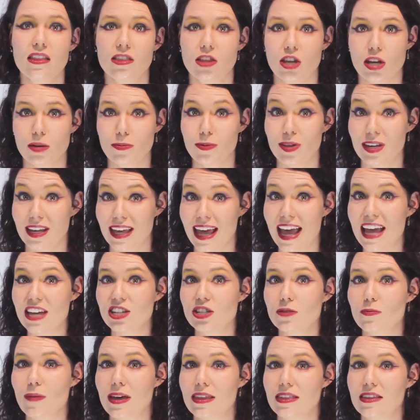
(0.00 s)
the
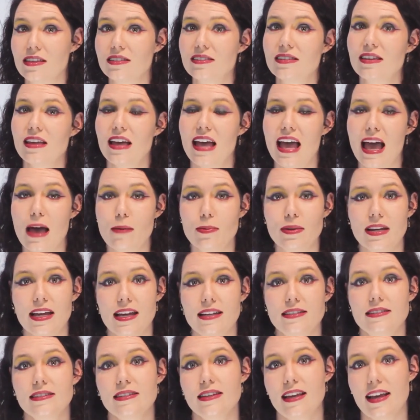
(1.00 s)
communication methods,
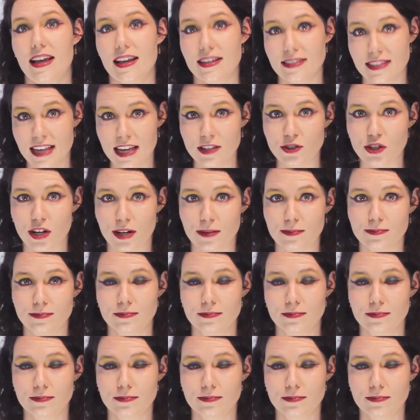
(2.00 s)
habitats, etc.